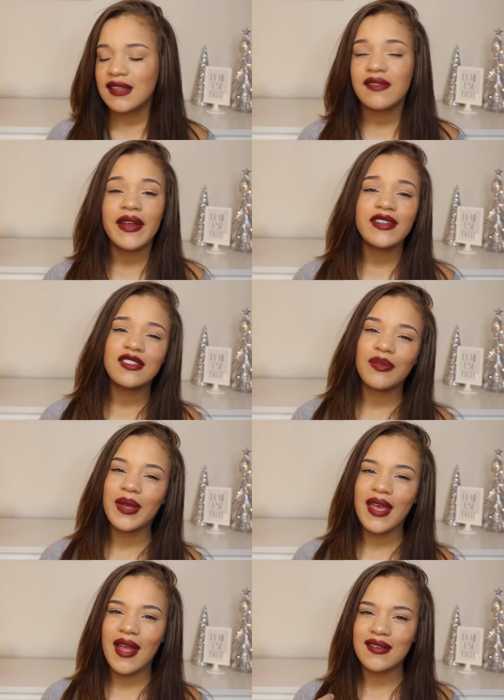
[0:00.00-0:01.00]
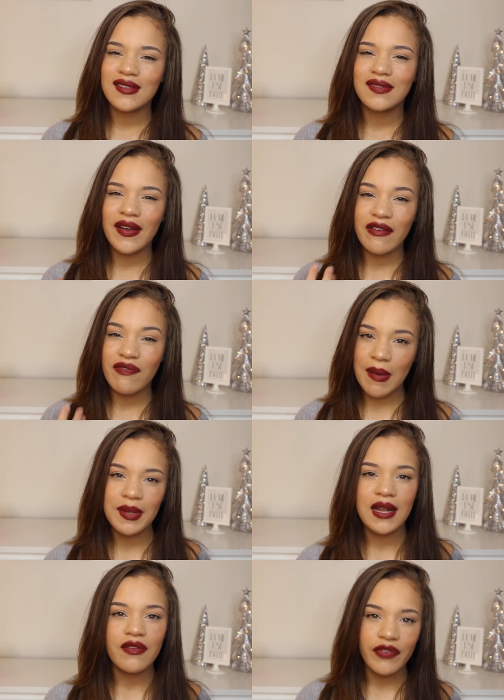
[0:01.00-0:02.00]
It's a very sweet and just very
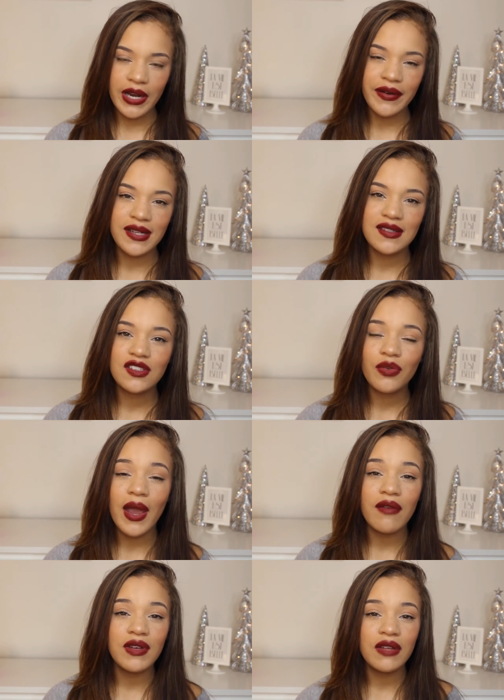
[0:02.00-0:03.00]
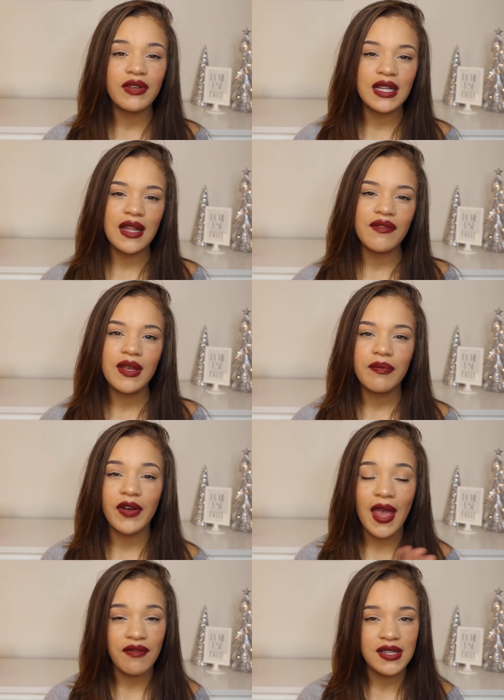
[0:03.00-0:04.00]
feminine fragrance. So I really, really love it
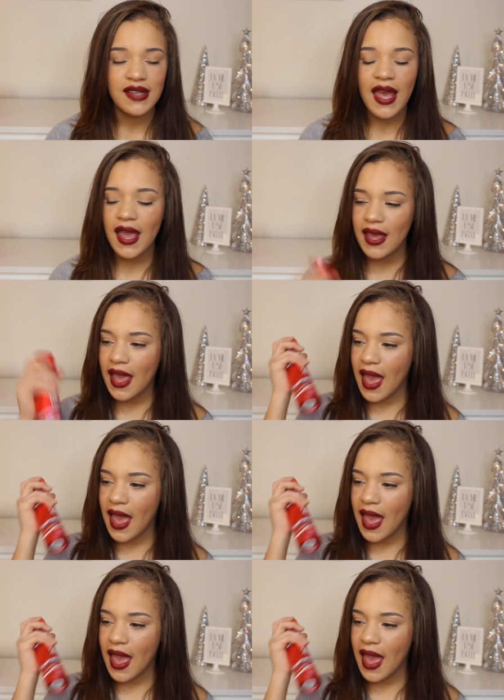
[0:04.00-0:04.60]
for every day.